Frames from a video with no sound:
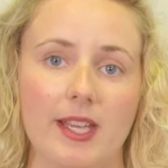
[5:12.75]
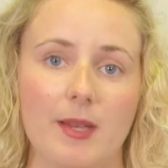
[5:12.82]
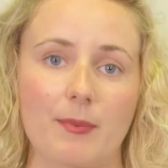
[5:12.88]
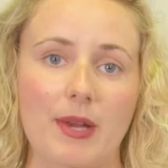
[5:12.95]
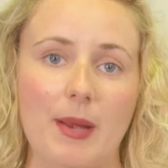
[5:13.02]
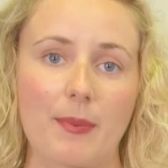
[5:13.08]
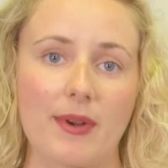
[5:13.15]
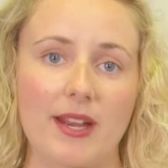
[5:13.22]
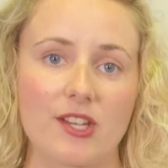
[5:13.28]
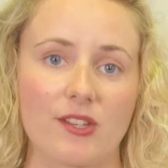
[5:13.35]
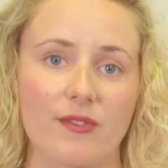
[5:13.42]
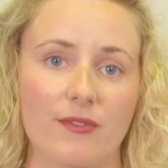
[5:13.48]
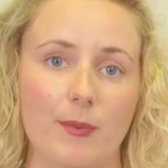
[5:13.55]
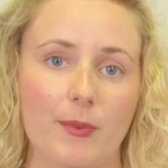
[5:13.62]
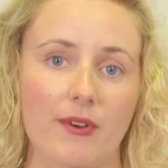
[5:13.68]
in
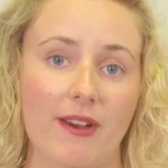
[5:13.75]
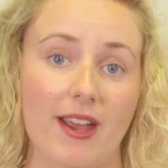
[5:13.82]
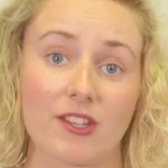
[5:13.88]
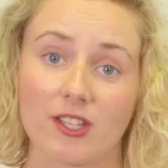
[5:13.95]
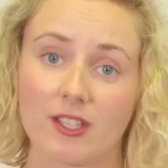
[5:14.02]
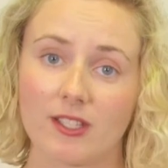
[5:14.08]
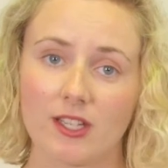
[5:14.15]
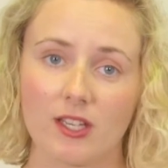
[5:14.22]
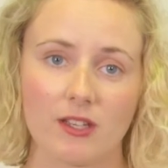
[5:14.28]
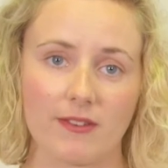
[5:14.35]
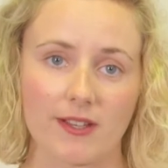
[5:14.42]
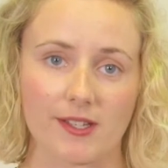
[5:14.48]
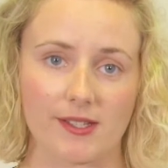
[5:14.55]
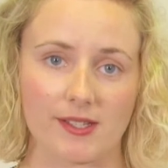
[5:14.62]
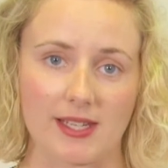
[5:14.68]
preparation for progression to
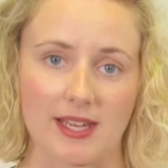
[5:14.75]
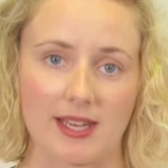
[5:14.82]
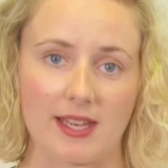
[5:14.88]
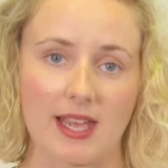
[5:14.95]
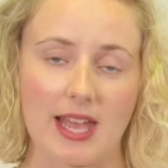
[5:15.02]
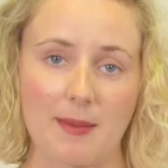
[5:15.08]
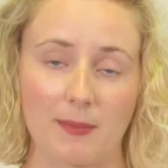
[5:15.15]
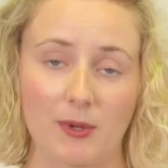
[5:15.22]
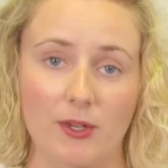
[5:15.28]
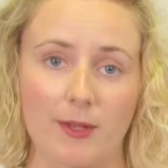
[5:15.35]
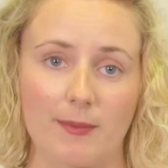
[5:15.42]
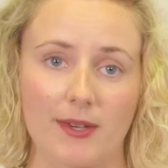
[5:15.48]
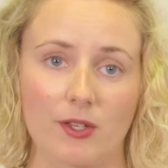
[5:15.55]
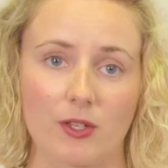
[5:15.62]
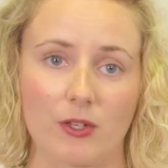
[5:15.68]
university,
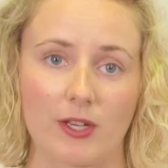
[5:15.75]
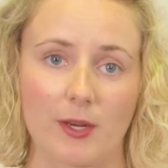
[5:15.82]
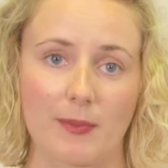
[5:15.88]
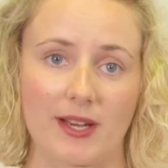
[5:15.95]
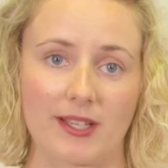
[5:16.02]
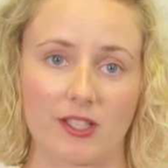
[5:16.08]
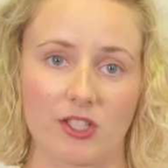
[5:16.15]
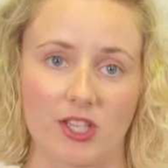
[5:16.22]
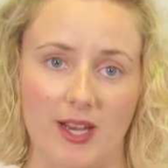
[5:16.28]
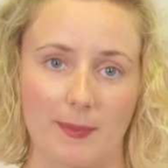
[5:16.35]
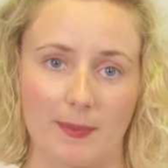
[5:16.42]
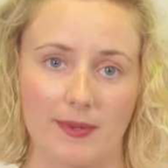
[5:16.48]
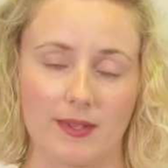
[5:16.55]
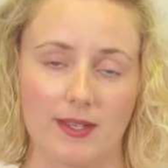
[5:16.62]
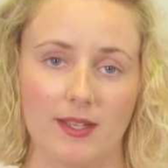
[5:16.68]
employment or an apprenticeship.